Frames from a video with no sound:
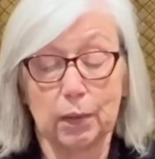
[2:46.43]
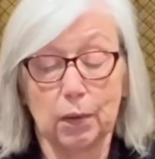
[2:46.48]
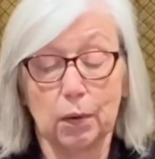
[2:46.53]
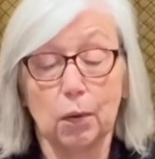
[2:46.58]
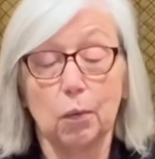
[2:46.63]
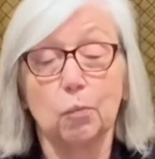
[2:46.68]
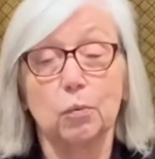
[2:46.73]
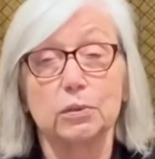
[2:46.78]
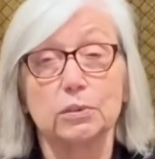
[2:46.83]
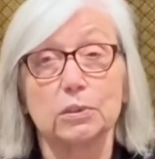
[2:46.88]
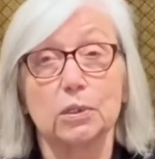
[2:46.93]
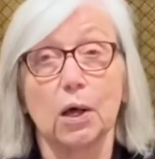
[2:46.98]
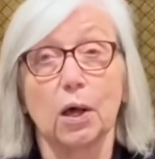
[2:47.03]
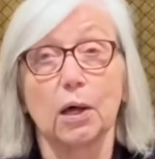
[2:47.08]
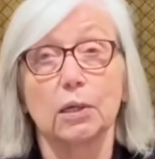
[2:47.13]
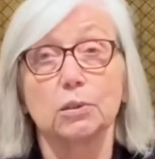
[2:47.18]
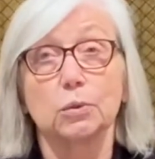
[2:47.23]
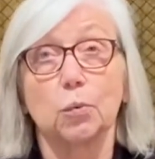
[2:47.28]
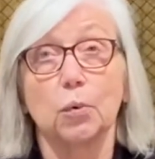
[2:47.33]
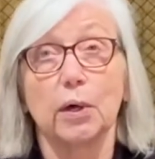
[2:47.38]
was
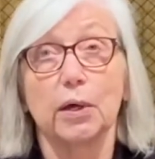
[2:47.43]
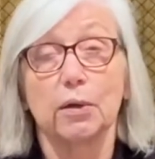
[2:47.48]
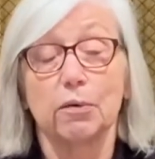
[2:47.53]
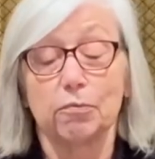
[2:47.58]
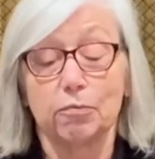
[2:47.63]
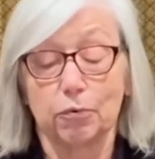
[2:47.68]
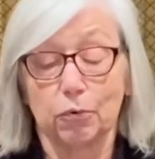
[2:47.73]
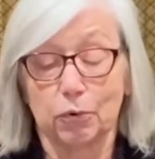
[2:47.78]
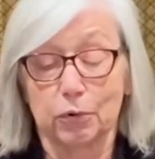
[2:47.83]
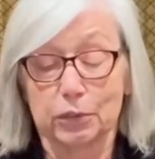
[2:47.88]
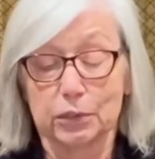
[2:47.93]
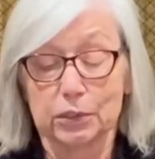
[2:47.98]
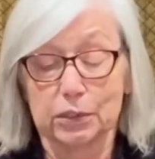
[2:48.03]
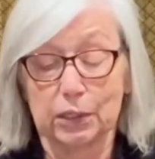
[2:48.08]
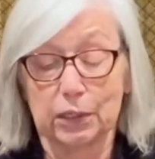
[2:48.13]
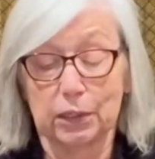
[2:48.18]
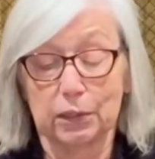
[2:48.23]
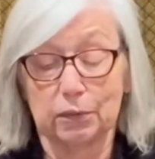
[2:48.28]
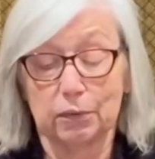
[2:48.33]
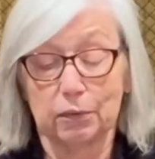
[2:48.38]
God's way of
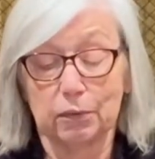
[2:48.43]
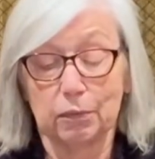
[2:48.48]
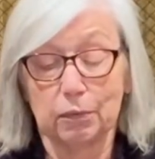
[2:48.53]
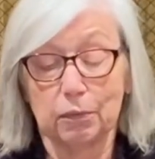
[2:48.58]
forcing